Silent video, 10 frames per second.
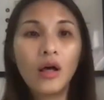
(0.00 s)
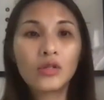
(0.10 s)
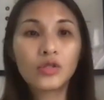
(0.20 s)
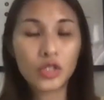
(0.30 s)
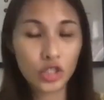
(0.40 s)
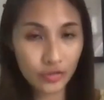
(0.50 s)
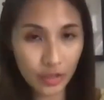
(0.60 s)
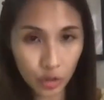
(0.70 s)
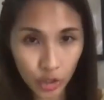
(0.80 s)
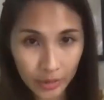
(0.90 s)
to achieve the
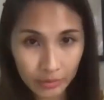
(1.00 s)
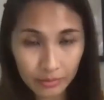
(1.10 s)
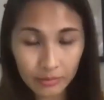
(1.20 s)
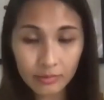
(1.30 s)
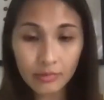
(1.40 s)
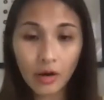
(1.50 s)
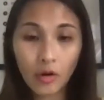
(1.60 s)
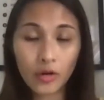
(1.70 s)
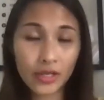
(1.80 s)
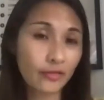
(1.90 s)
dream
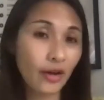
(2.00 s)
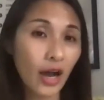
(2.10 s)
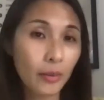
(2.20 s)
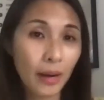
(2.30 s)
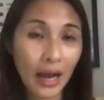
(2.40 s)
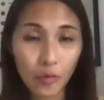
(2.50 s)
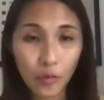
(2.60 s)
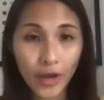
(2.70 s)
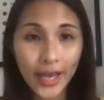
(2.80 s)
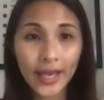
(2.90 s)
or give up
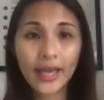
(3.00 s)
halfway